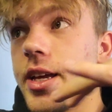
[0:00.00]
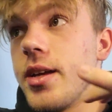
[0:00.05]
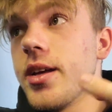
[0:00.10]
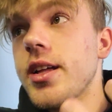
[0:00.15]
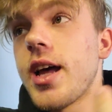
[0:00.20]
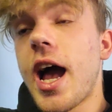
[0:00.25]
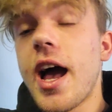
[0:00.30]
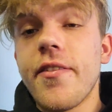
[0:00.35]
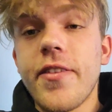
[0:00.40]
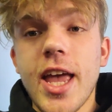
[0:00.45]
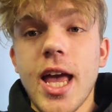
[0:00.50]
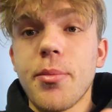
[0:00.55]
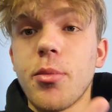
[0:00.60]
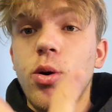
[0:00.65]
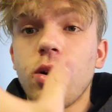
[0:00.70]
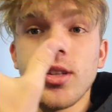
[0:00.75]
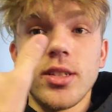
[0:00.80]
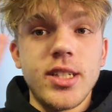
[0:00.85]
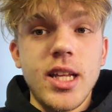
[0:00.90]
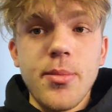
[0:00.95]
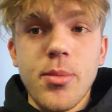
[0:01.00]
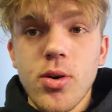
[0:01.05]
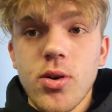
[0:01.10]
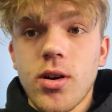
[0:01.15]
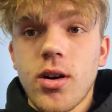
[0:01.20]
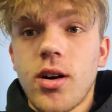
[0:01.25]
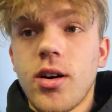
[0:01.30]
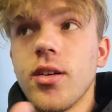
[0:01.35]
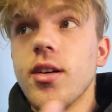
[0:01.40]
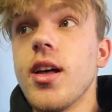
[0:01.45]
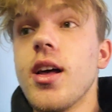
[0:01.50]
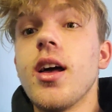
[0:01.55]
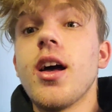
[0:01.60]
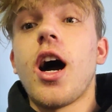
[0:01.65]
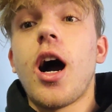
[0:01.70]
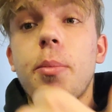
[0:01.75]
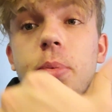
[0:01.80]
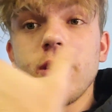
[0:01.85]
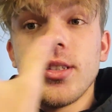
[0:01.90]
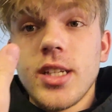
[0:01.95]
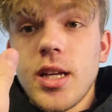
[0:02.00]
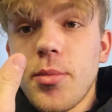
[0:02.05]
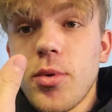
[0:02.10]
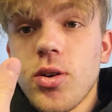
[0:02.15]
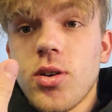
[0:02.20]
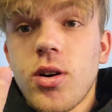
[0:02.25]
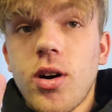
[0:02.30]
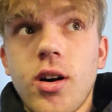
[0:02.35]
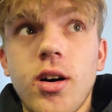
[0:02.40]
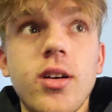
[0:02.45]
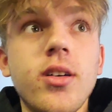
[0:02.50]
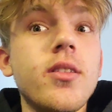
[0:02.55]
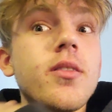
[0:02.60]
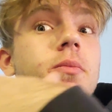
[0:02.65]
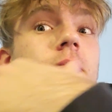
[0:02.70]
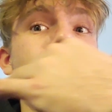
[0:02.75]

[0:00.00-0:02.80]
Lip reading: have ammo on the demo call. Hop on the demo call,